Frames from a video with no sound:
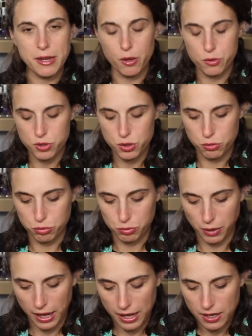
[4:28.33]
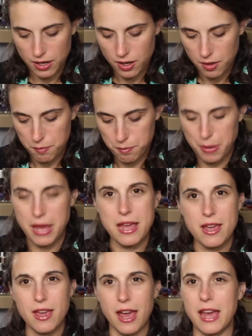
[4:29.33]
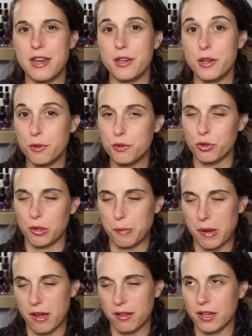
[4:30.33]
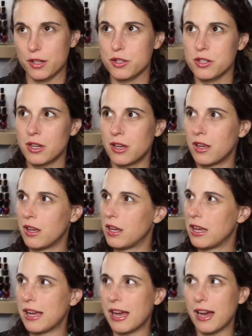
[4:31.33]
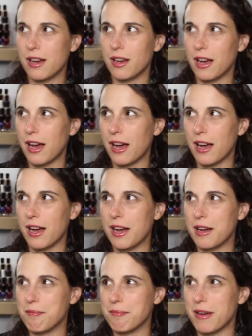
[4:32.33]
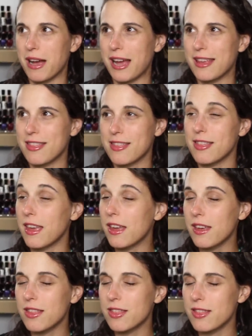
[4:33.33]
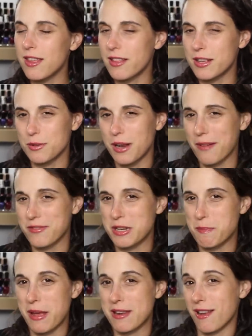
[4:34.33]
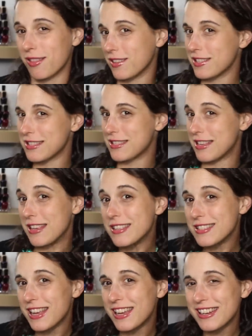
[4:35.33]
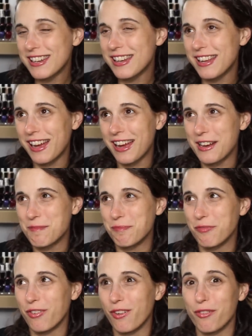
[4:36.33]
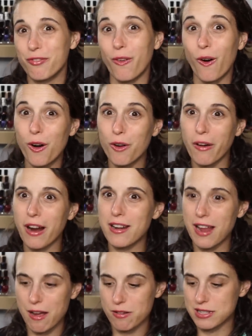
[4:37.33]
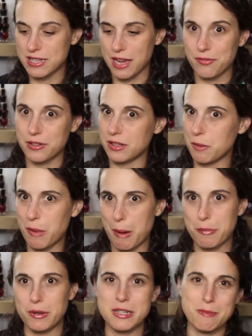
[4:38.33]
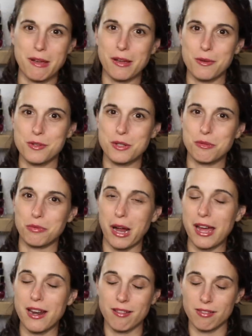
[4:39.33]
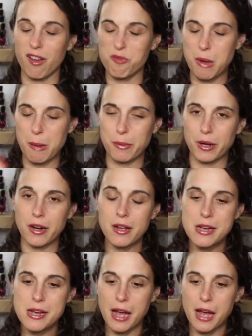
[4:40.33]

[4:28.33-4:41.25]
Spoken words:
my go-to red, pink, and neutral polish? I think that this would have to depend on the season. For fall right now, definitely Pepper is my go-to red. I love Pepper.